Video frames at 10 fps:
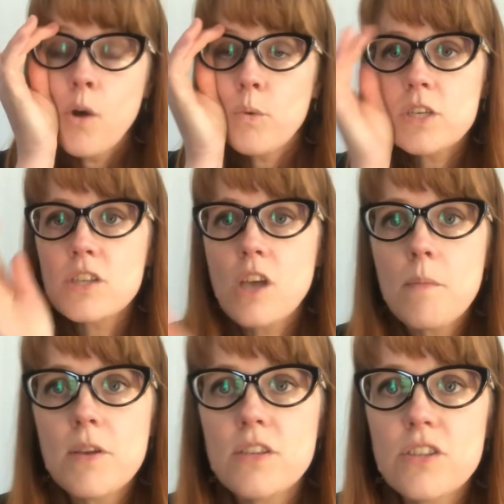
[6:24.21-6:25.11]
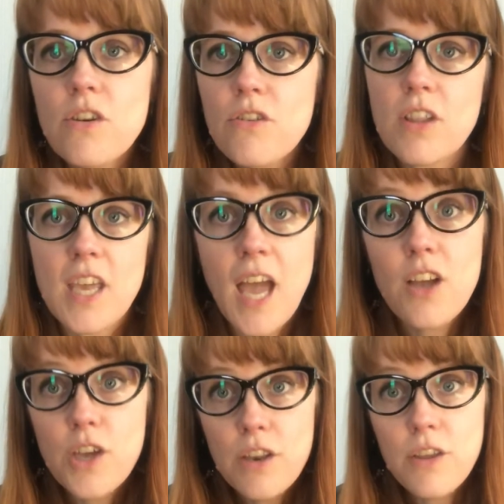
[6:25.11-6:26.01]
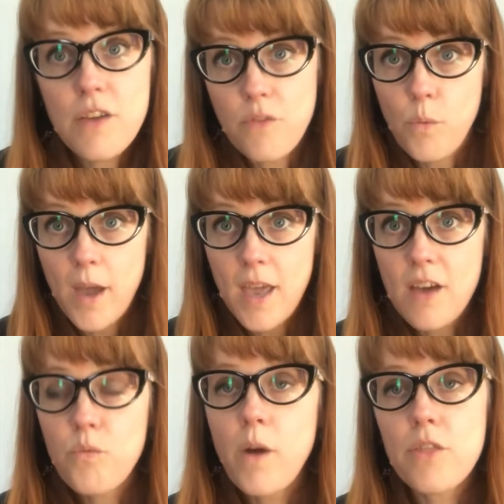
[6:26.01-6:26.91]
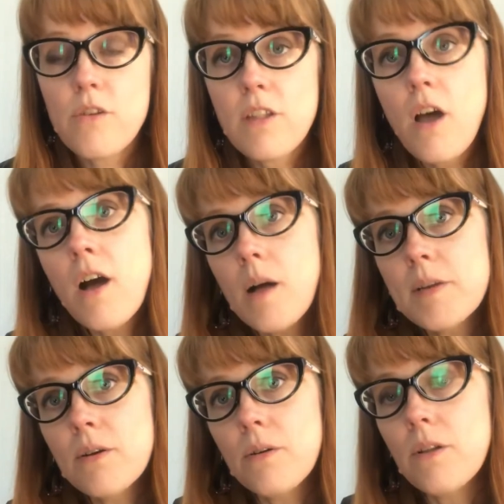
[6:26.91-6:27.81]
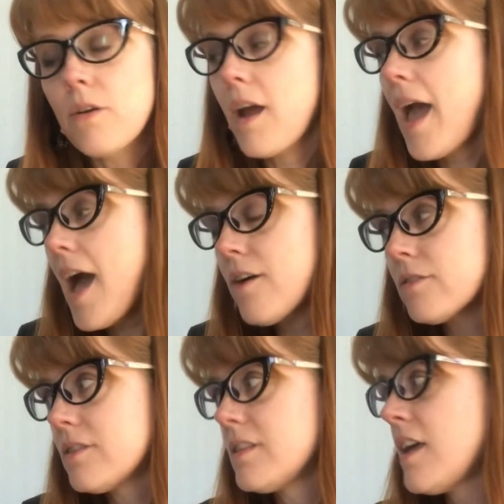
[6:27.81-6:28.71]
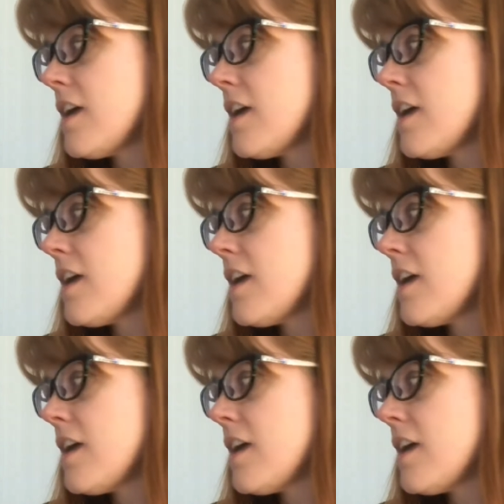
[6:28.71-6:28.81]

which is almost certainly a good giveaway of whether it's a hobbit hole or a house.